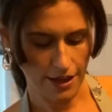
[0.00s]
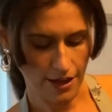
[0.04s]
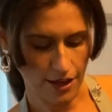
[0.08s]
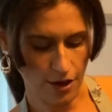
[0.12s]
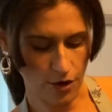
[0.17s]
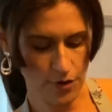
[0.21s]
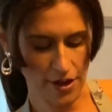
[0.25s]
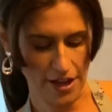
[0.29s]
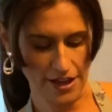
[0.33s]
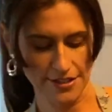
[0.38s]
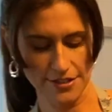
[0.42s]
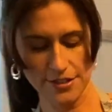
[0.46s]

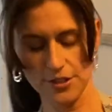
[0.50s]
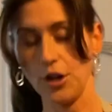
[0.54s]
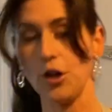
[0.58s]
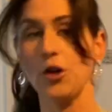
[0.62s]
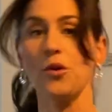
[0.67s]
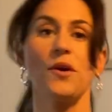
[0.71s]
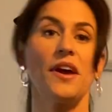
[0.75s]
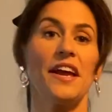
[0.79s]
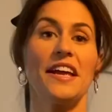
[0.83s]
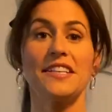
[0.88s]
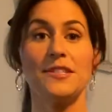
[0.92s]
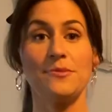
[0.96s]
Okay,
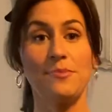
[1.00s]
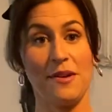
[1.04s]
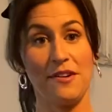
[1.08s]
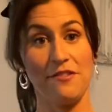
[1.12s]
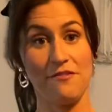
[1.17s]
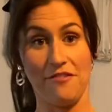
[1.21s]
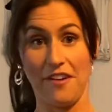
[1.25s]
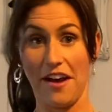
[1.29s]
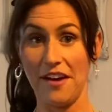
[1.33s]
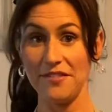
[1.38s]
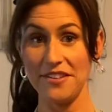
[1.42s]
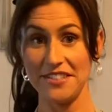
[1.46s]
so it's
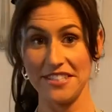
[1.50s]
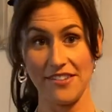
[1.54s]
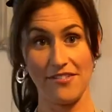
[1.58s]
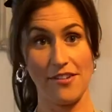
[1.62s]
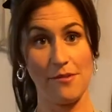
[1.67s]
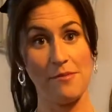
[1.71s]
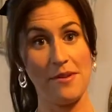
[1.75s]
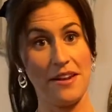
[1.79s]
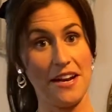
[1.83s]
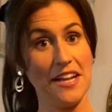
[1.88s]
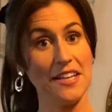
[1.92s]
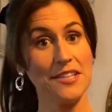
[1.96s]
been five to
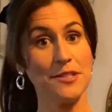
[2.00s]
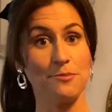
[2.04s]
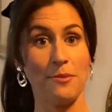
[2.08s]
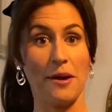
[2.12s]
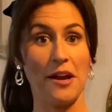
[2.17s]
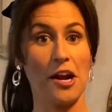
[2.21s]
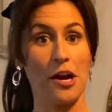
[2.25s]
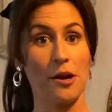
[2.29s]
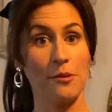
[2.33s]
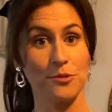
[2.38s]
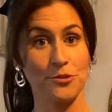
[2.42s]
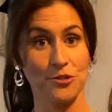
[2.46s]
seven minutes. My
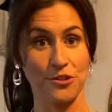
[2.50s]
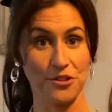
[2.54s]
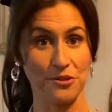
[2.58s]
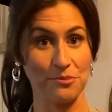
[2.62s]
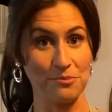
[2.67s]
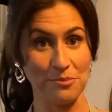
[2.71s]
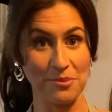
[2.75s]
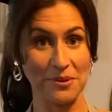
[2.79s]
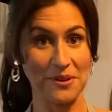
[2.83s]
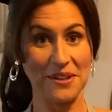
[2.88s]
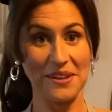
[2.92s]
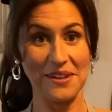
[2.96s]
arms are
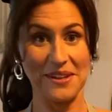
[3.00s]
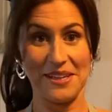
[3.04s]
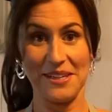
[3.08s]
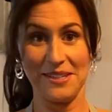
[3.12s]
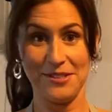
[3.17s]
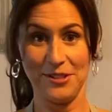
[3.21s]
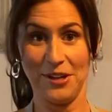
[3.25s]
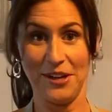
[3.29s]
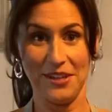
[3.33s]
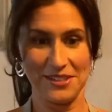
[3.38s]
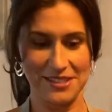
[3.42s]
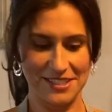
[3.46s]
completely
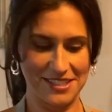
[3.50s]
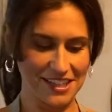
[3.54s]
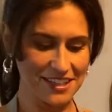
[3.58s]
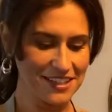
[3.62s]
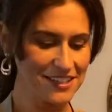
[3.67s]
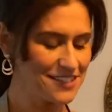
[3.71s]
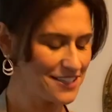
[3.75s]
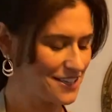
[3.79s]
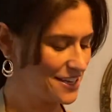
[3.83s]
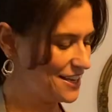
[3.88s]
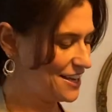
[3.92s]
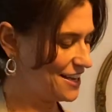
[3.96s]

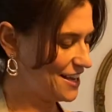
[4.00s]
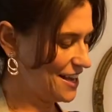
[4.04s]
exhausted.